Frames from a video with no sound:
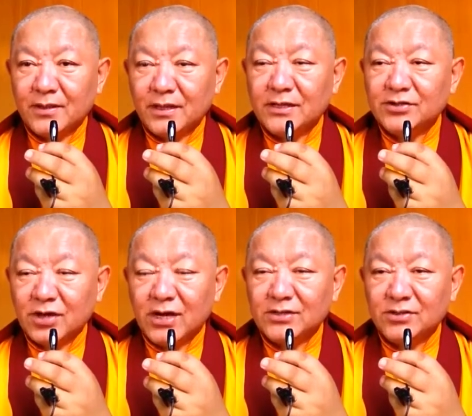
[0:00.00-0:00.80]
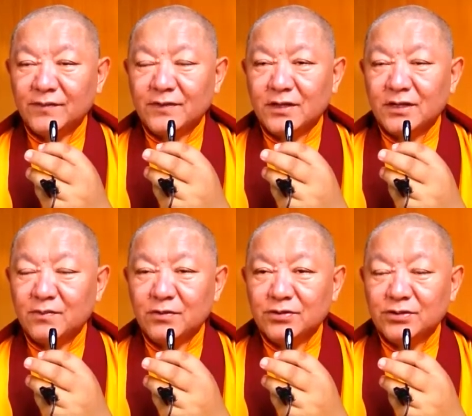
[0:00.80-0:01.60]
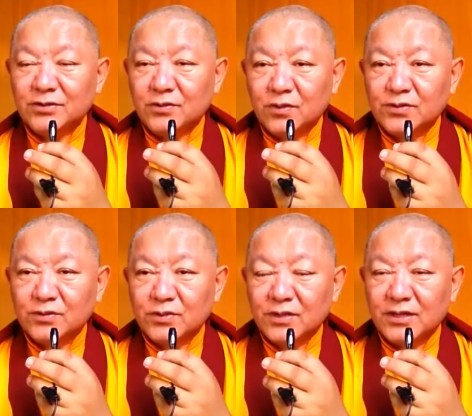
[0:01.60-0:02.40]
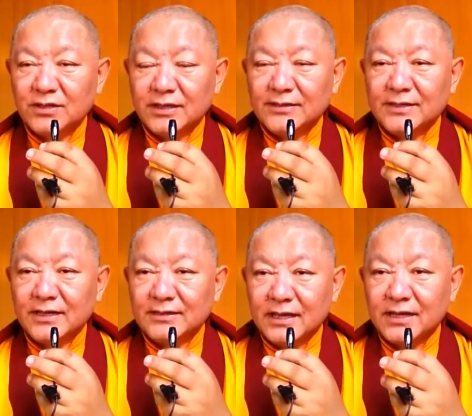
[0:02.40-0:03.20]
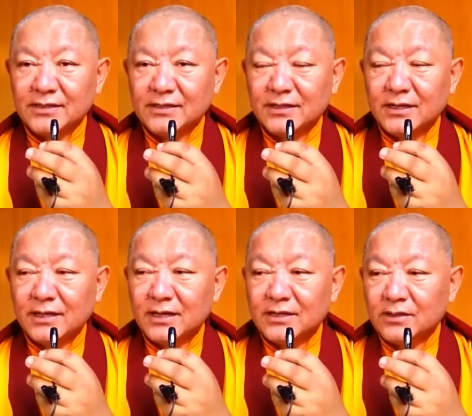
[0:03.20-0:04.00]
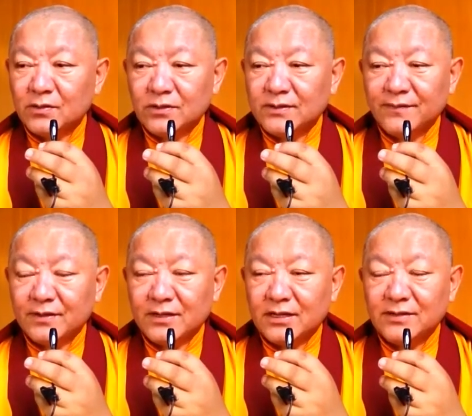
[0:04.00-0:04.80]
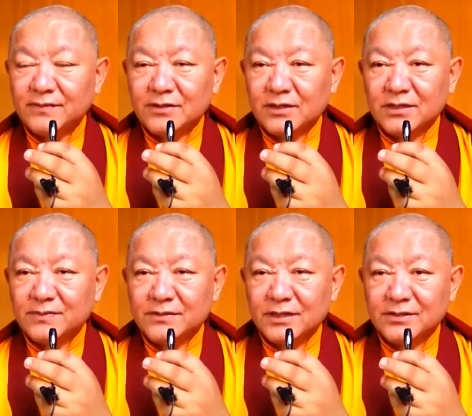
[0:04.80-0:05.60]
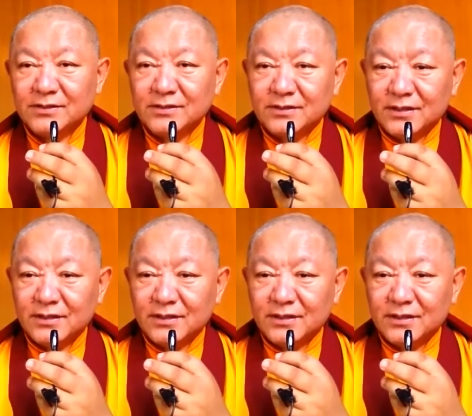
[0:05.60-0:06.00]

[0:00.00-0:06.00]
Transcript: in charge of their emotions also, and things like that, and all different kind of circumstances.